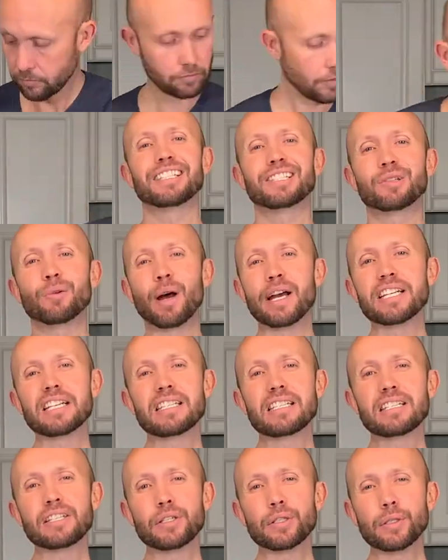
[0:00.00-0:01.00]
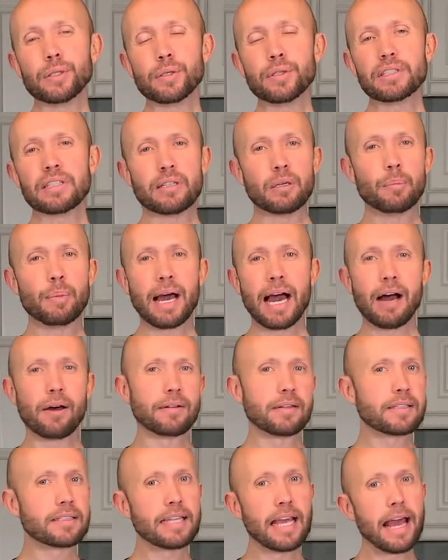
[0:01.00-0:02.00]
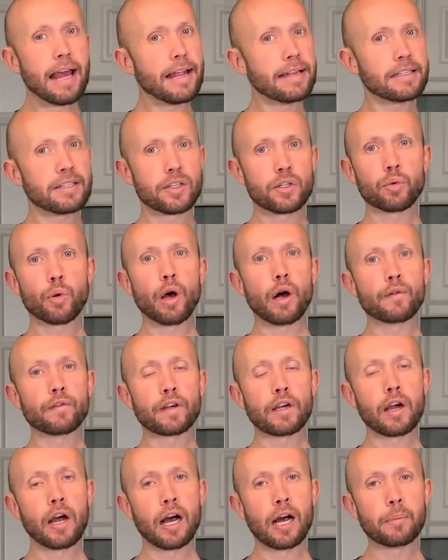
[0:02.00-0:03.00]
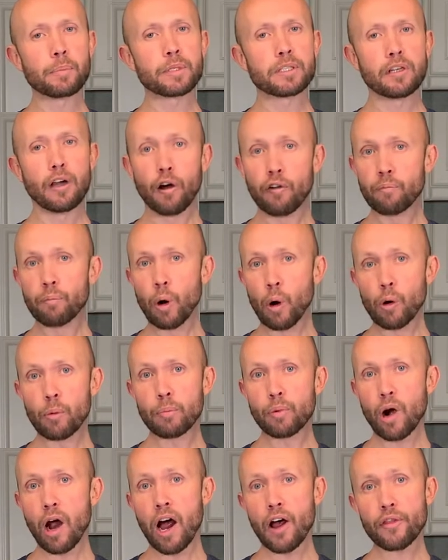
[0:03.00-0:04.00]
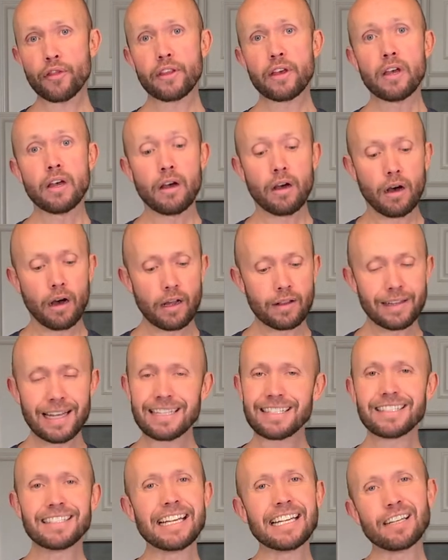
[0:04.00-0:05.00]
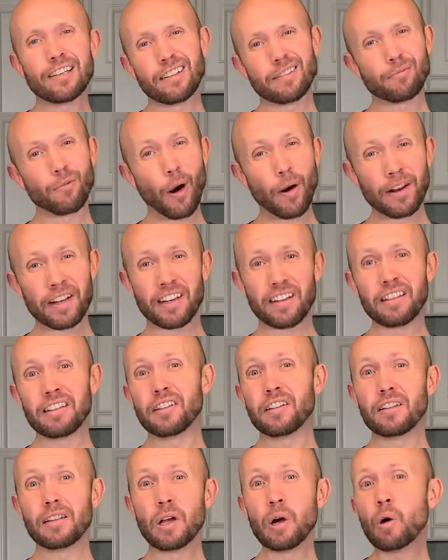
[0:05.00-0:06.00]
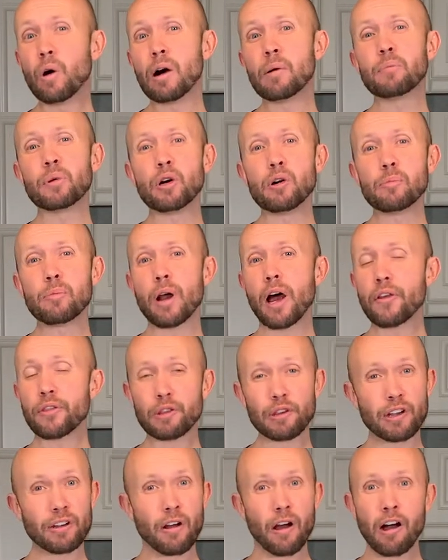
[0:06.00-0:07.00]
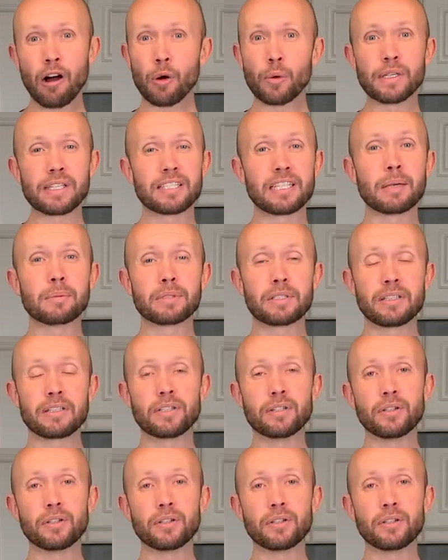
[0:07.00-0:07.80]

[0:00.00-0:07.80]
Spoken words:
So I just used about 10 to 12 cups of bone broth. Let's say you're running a little low on bone broth, you can always substitute